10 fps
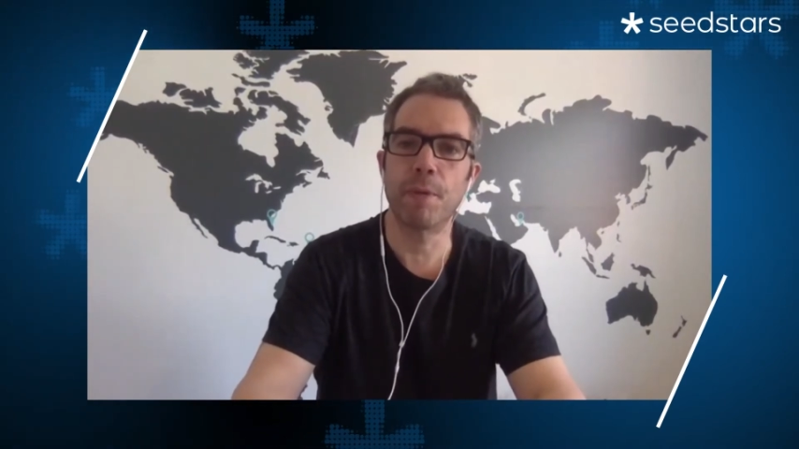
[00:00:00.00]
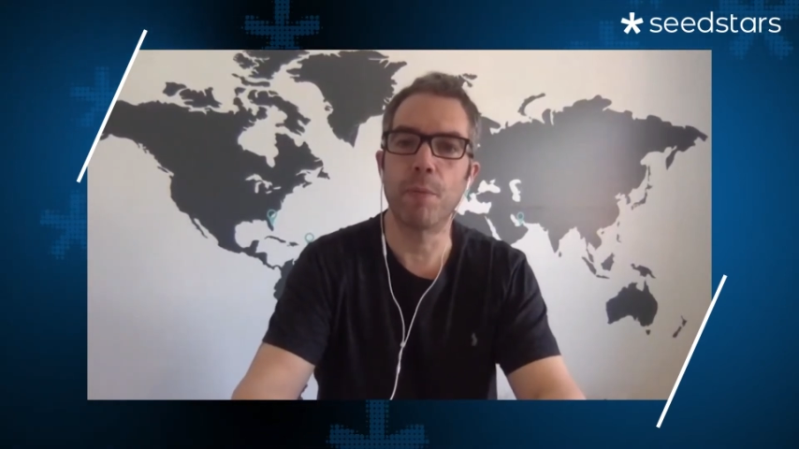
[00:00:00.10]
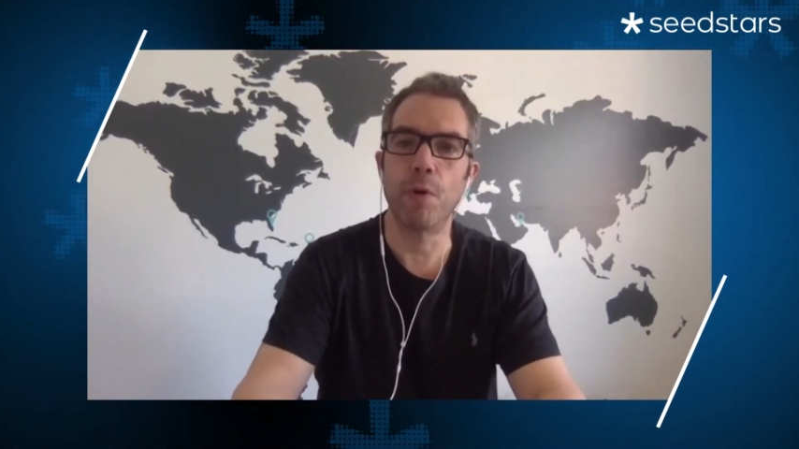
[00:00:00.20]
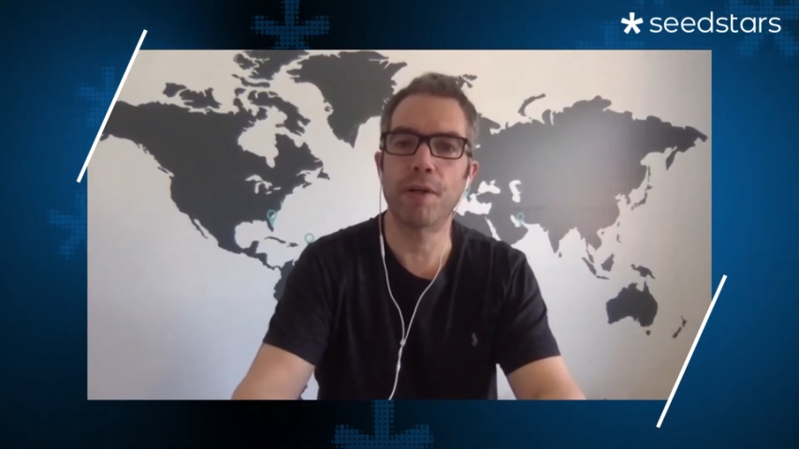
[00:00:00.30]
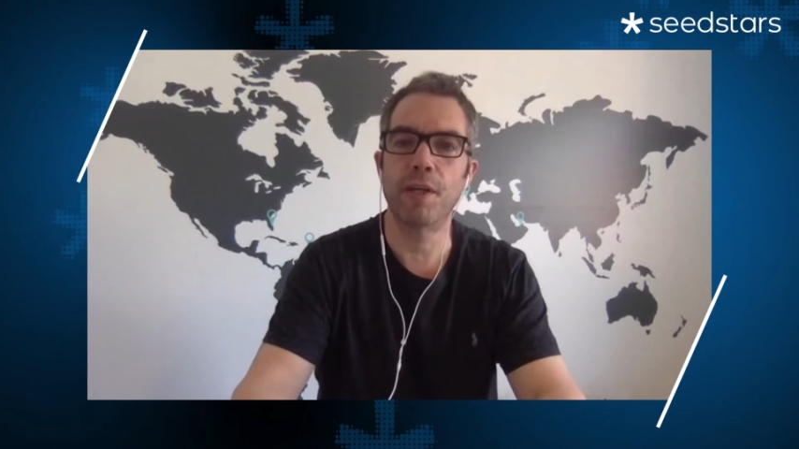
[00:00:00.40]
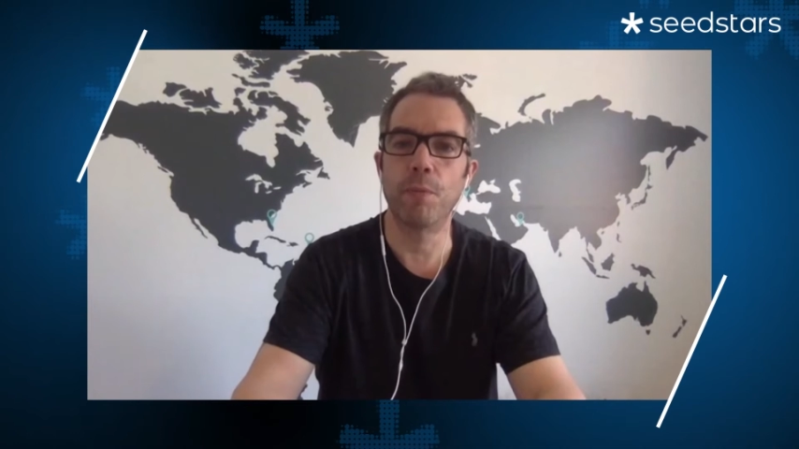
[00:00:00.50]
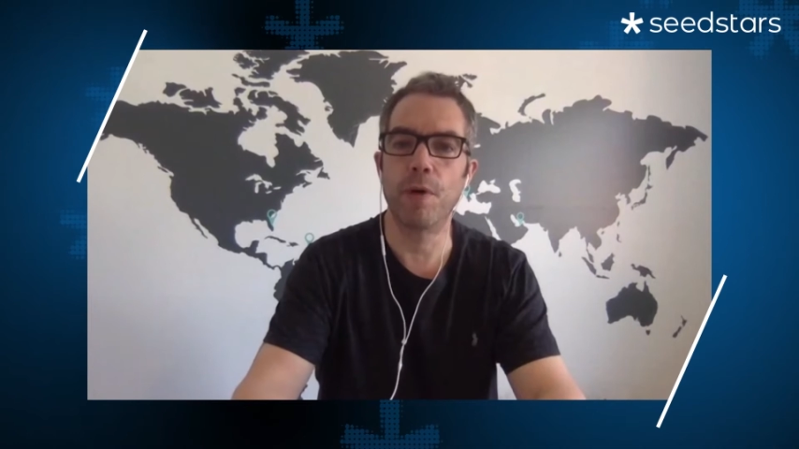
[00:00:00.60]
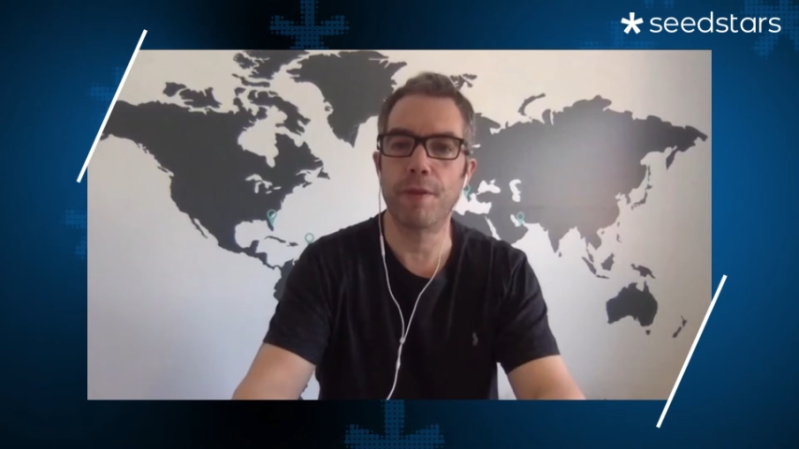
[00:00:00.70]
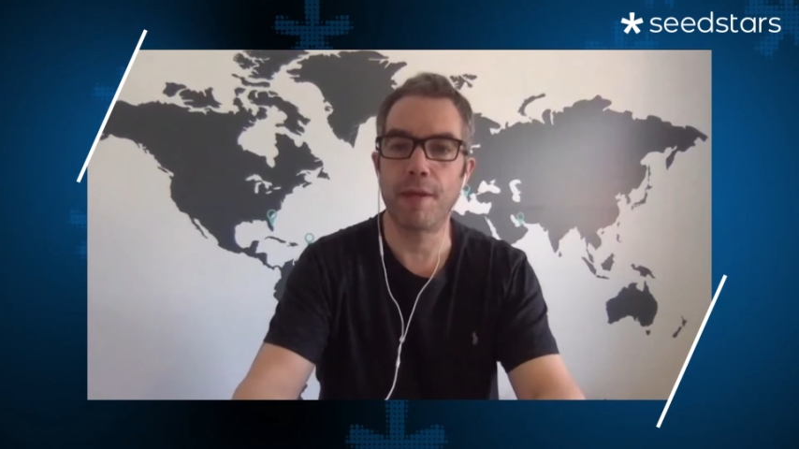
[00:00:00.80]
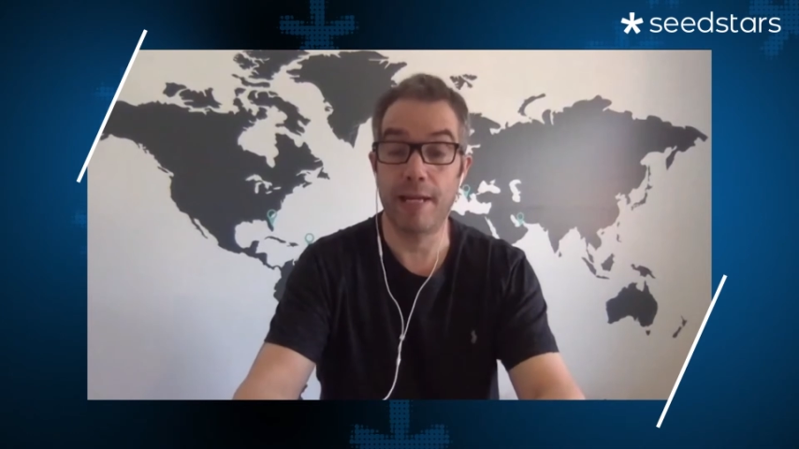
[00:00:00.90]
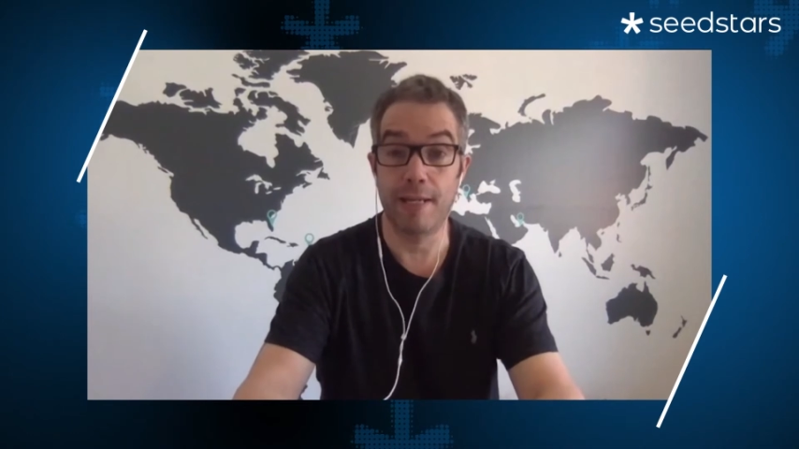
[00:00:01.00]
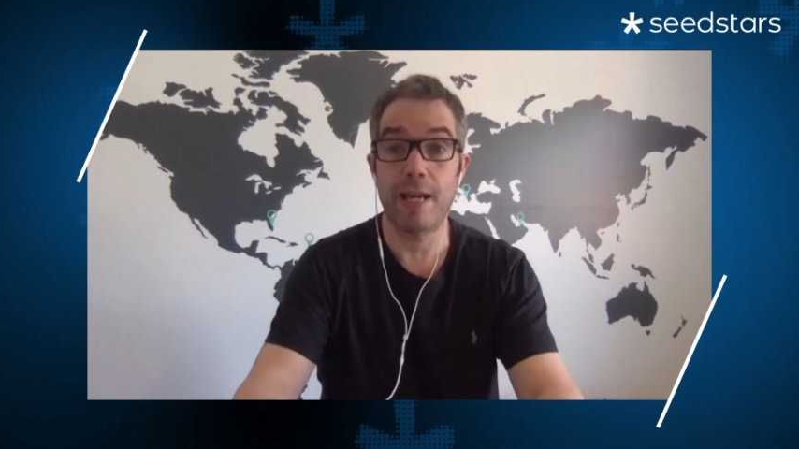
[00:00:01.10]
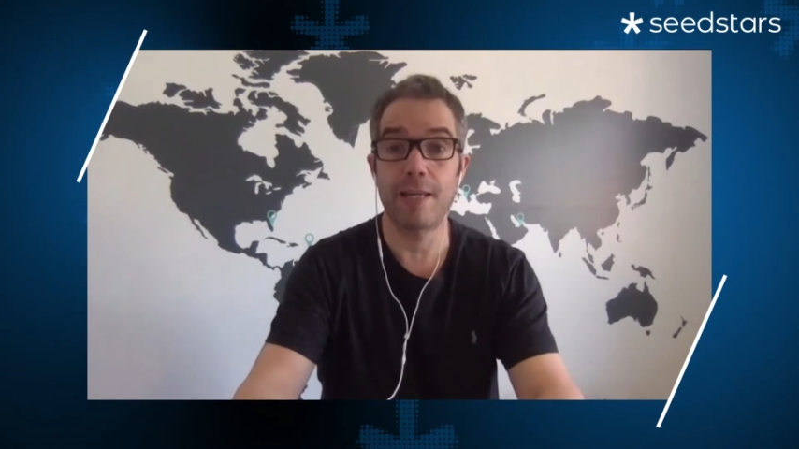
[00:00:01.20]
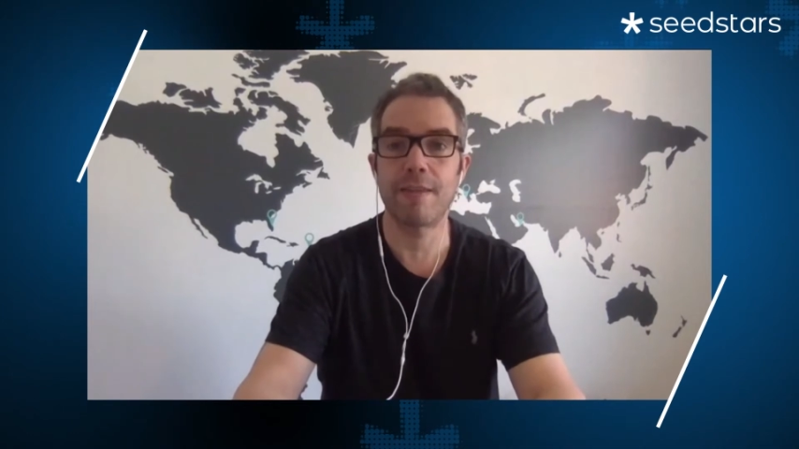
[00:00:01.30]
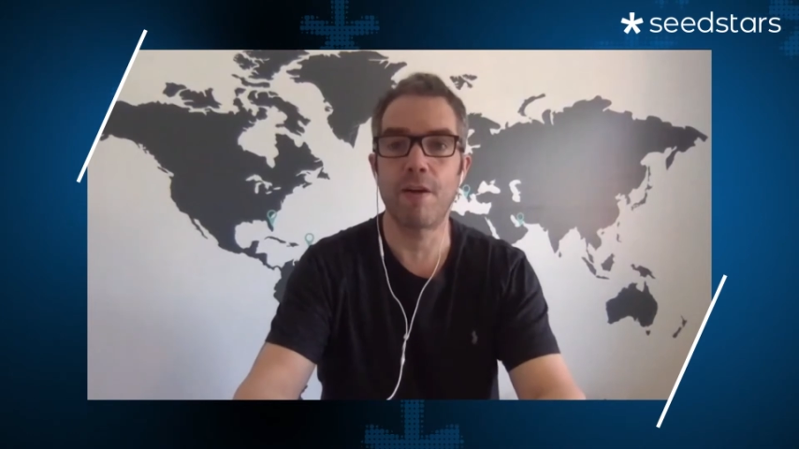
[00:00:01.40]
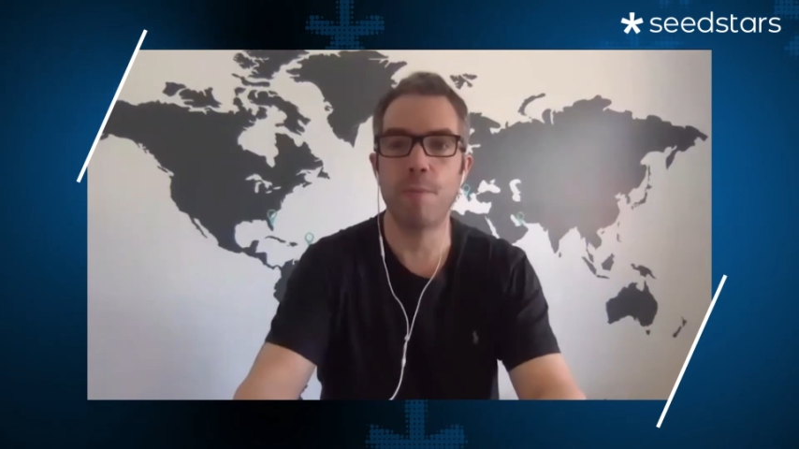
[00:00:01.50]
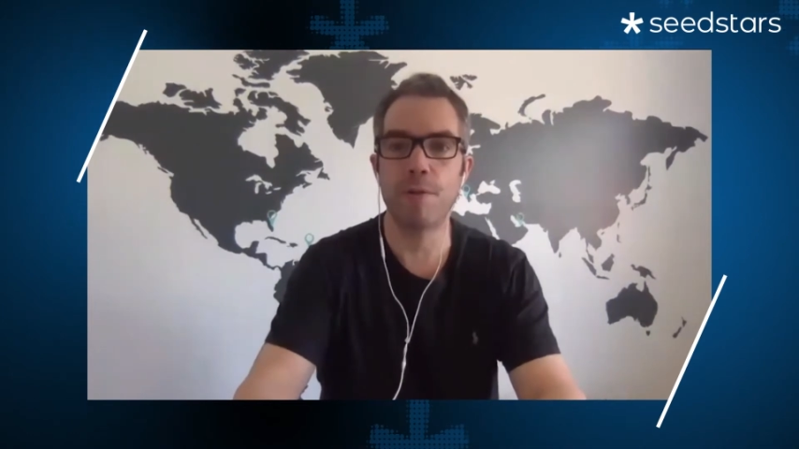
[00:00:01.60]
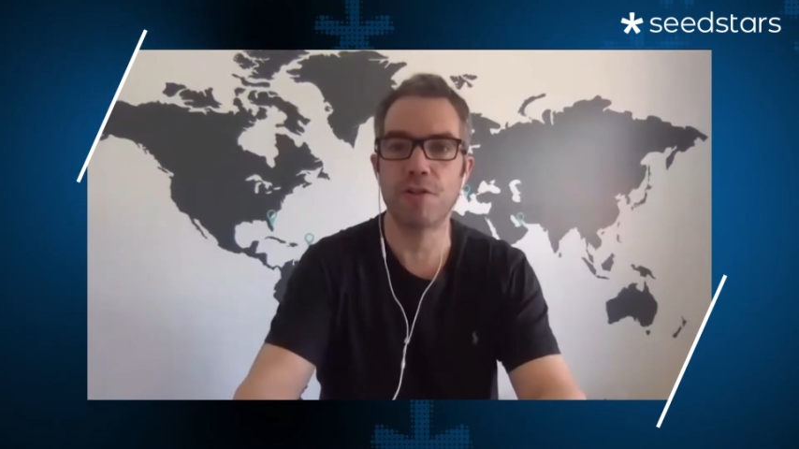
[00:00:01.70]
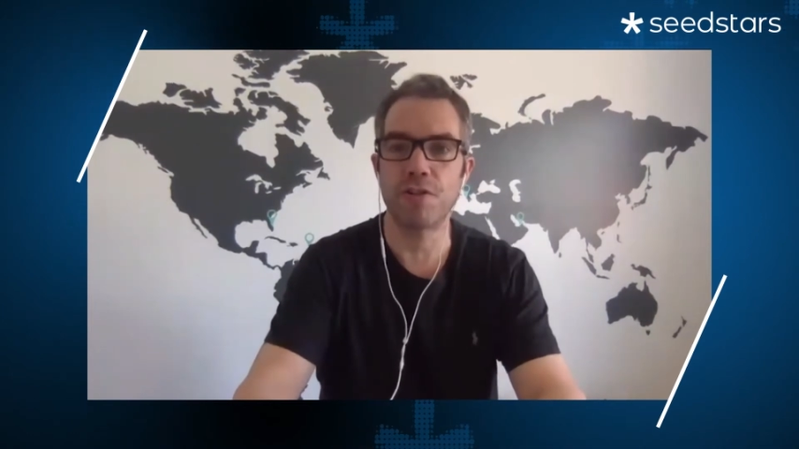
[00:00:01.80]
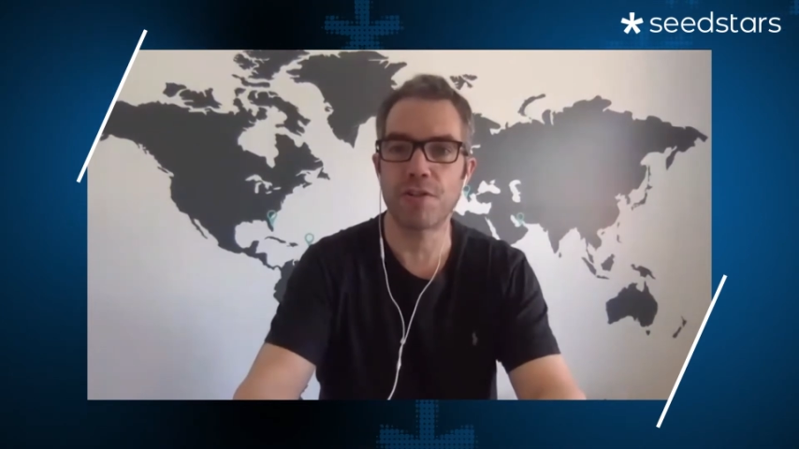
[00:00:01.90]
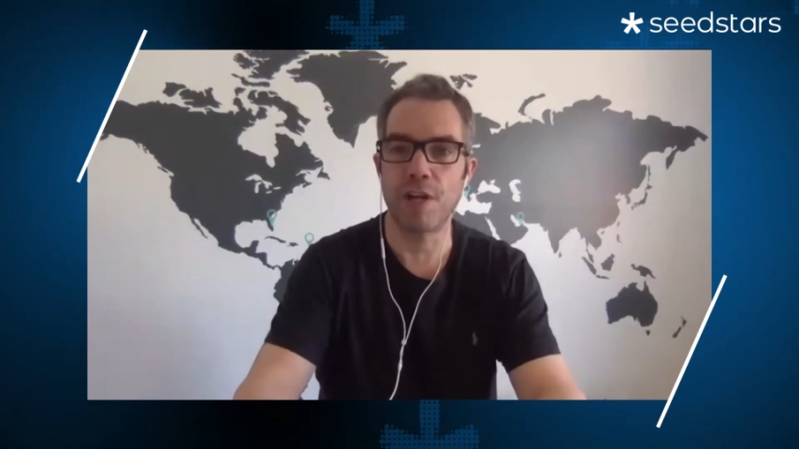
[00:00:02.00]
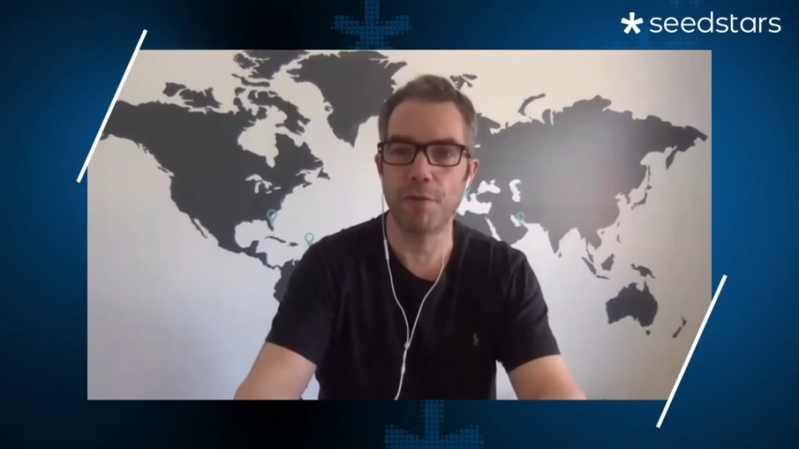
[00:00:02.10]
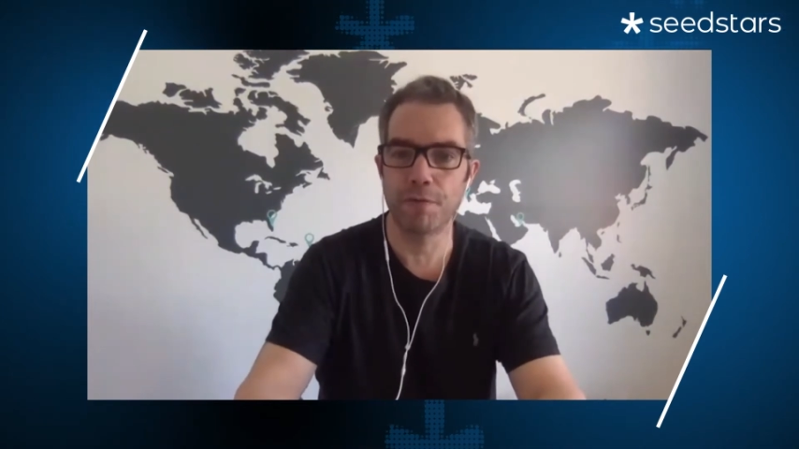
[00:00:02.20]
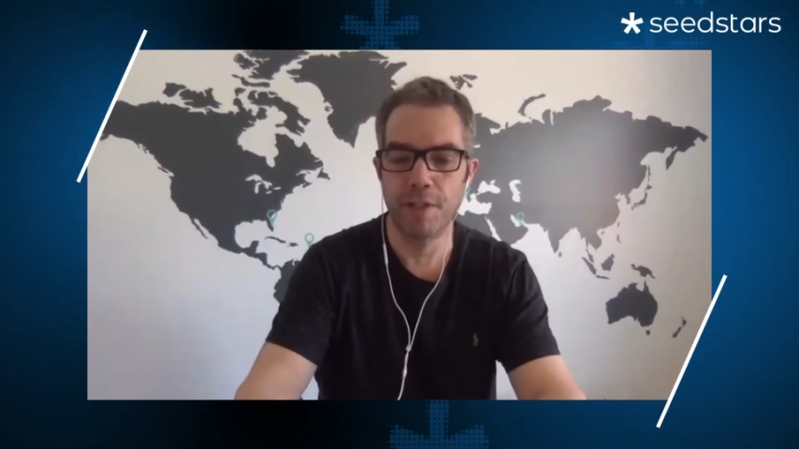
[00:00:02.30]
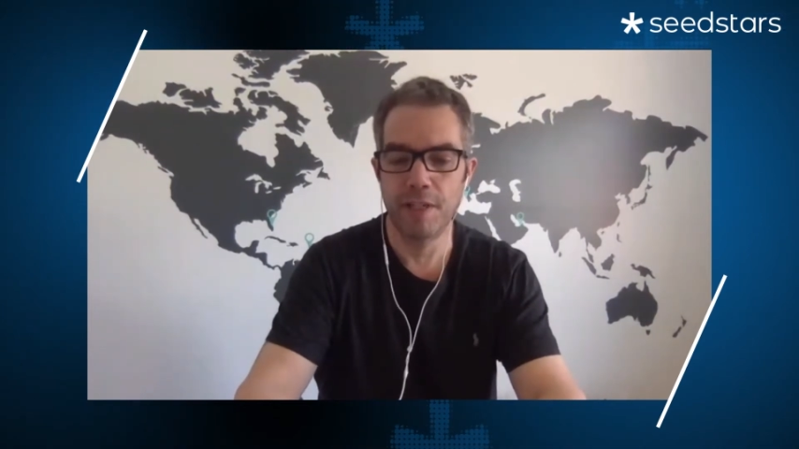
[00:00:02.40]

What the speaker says: by working with a therapist yourself,